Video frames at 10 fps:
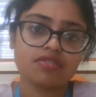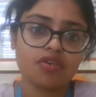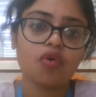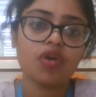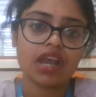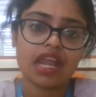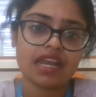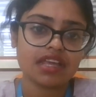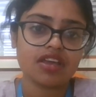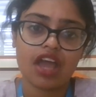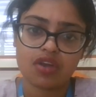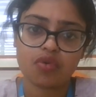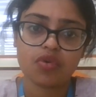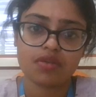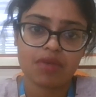old lady and
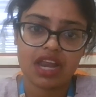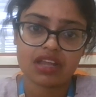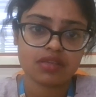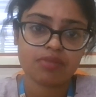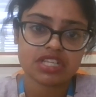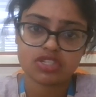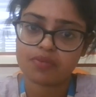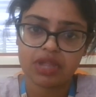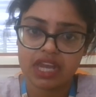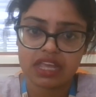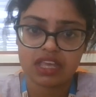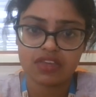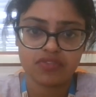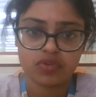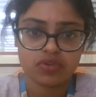old man at the bus stop that I gave
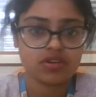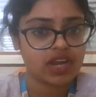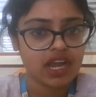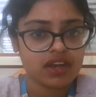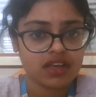you, right?